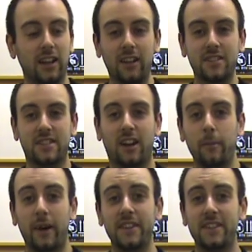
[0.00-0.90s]
last
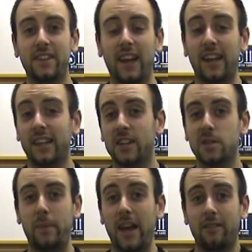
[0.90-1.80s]
time I did
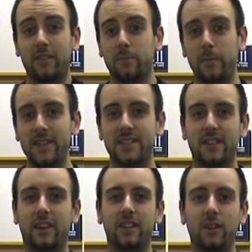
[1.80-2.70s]
Anning's Pear and Mint
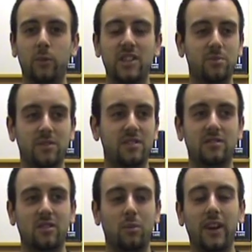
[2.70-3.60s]
Cider, which
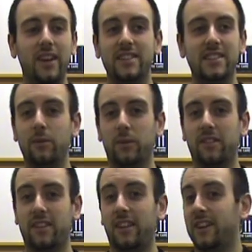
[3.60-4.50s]
was quite easily one
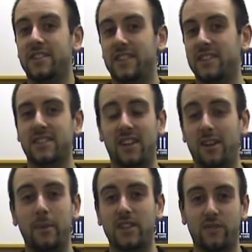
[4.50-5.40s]
of the nicest
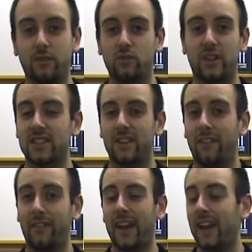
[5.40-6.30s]
uh, mixed fruit drinks I've
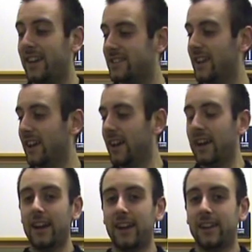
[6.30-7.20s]
ever had.
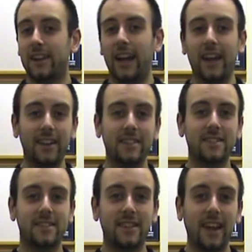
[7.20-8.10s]

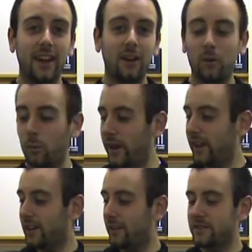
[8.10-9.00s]
And now we
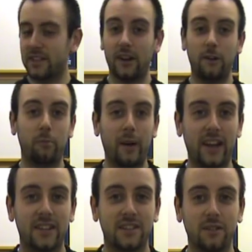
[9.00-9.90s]
are going to go
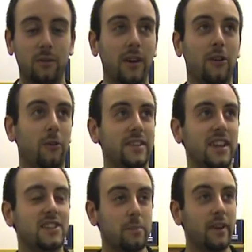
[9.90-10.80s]
back to, well, it's
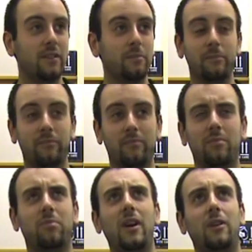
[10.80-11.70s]
actually been,
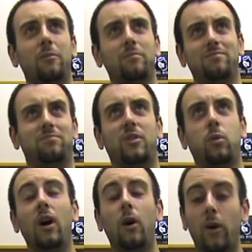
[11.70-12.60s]
well,
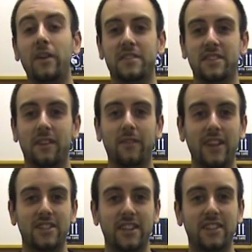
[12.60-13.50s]
quite a while since I've
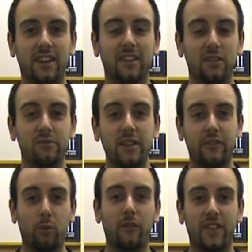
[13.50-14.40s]
actually done a
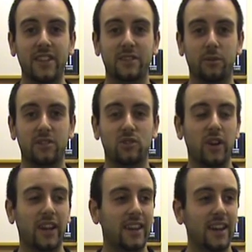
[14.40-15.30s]
review of this sort of
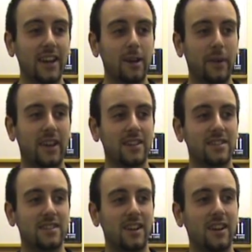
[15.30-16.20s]
drink
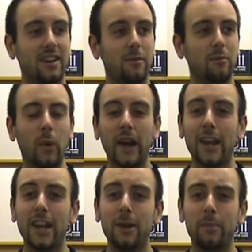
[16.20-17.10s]
because uh,
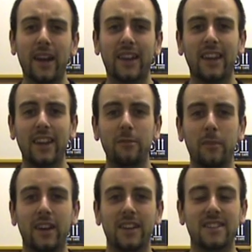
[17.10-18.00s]
way back in
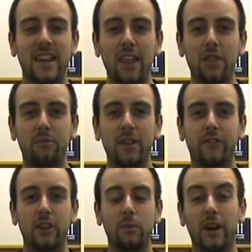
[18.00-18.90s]
my 10th
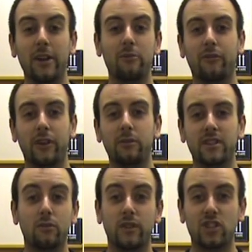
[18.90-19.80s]
review I reviewed
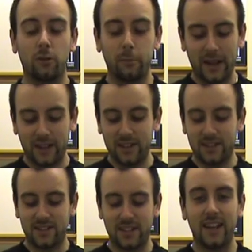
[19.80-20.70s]
original
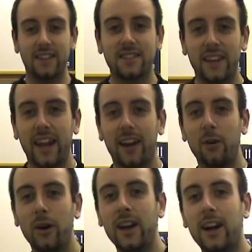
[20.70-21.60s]
Magners and
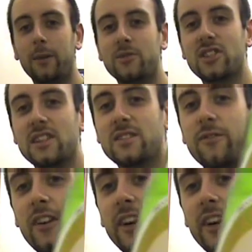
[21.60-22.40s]
now I'm just